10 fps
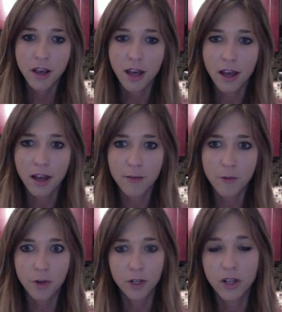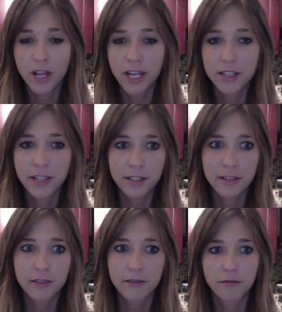Or a client,
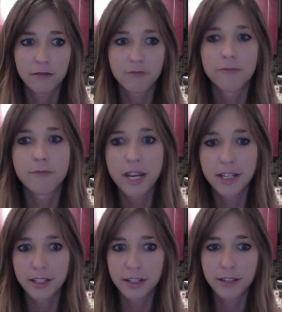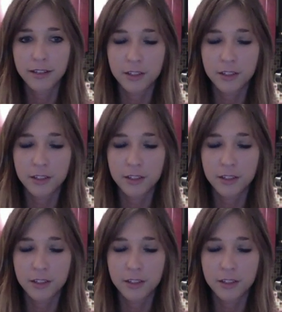that's amazing.